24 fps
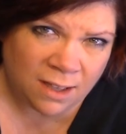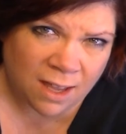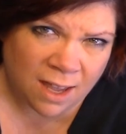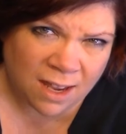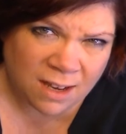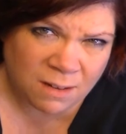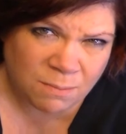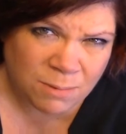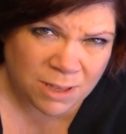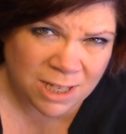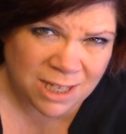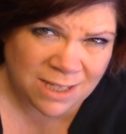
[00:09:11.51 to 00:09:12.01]

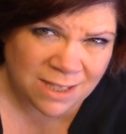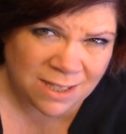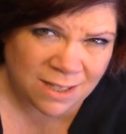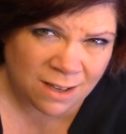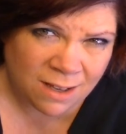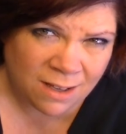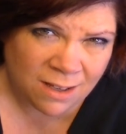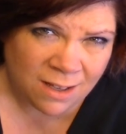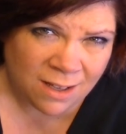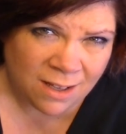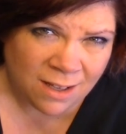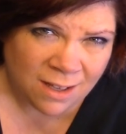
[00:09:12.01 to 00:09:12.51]
And please,
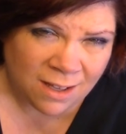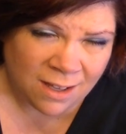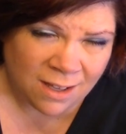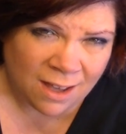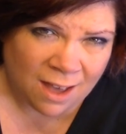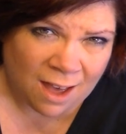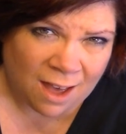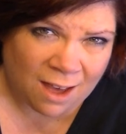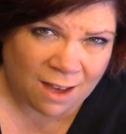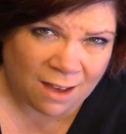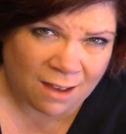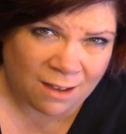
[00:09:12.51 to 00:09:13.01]

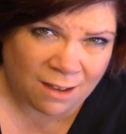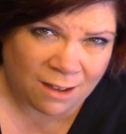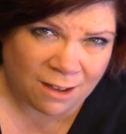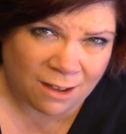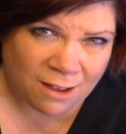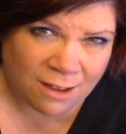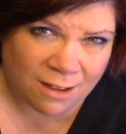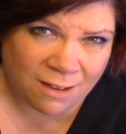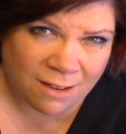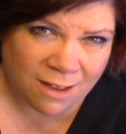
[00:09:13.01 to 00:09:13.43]
uh,